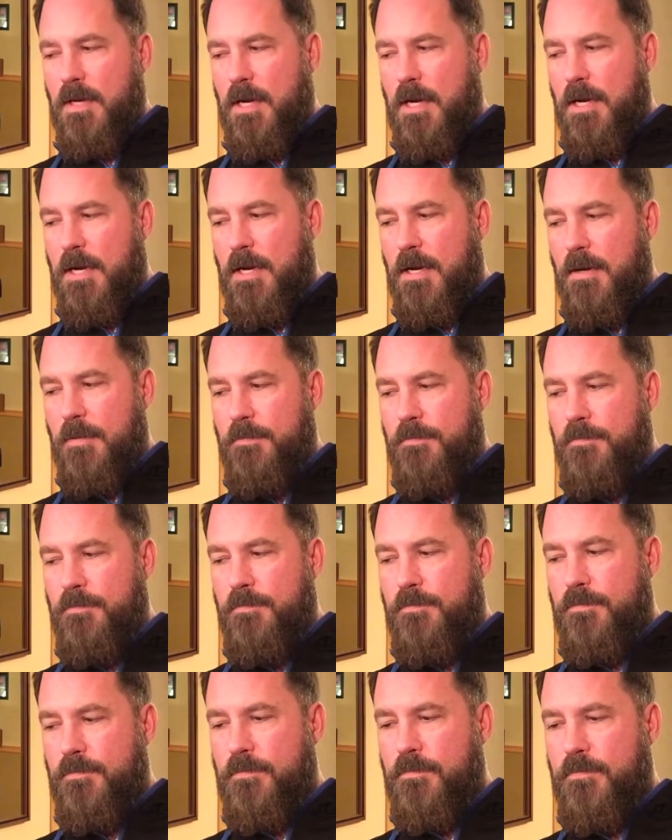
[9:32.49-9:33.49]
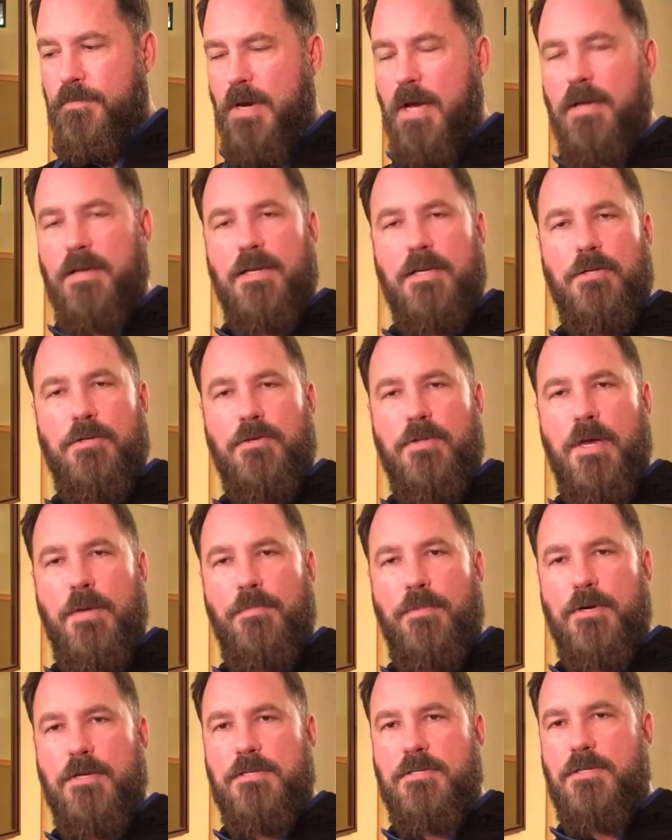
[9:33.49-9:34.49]
Probably can do
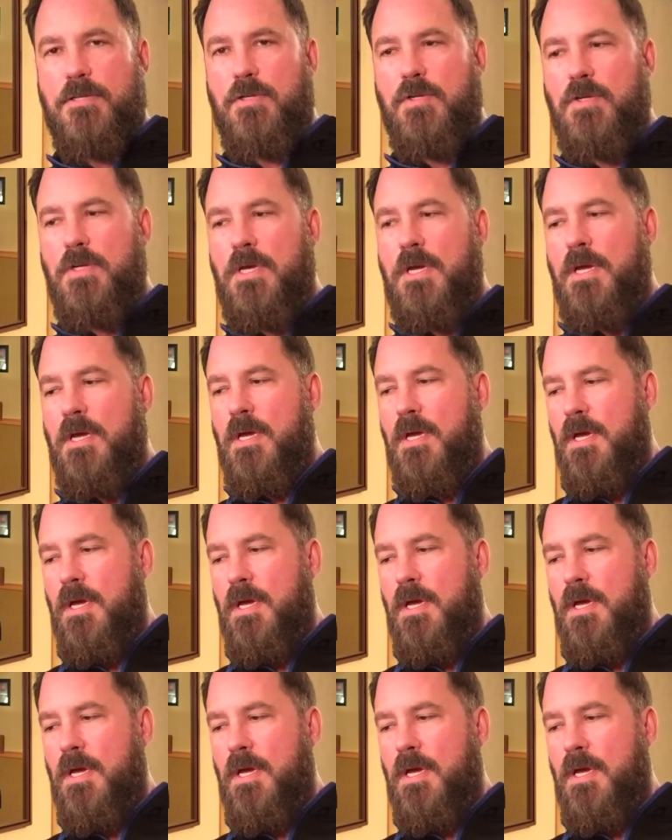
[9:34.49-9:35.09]
that pretty soon.